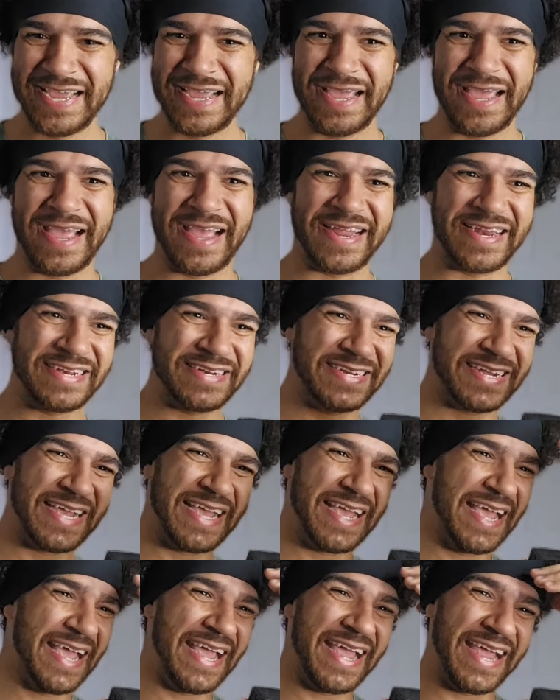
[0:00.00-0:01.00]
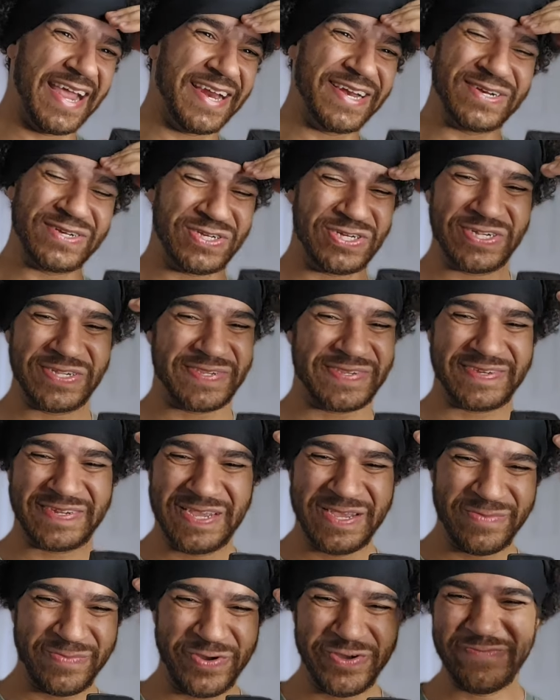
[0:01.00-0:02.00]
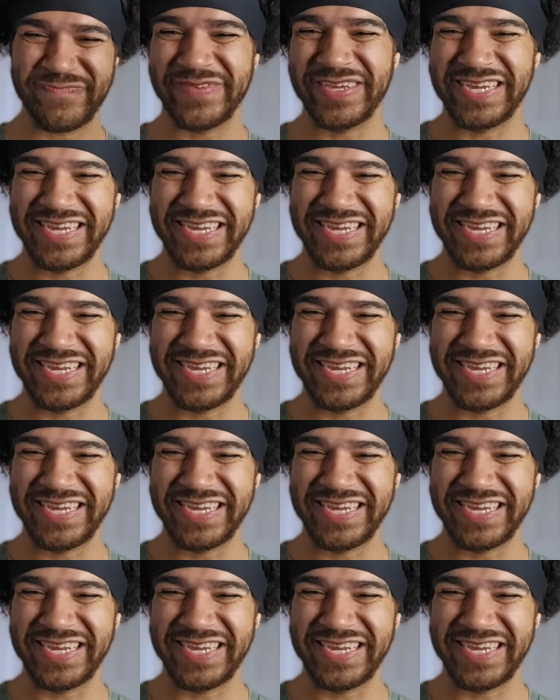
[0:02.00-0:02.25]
and it just put me